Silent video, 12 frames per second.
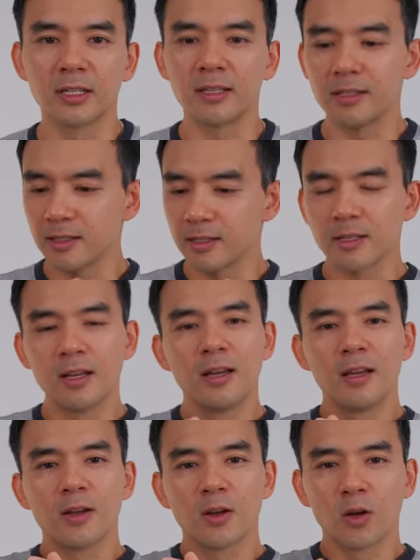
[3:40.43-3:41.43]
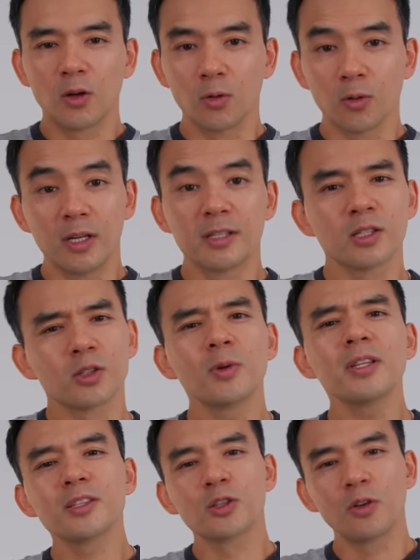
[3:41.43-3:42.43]
Like it's this, it's a
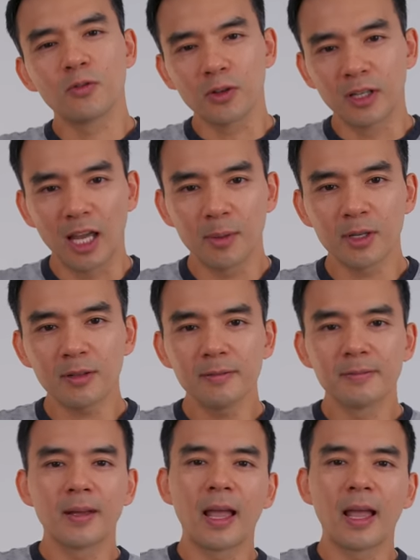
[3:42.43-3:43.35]
screen that's good for gaming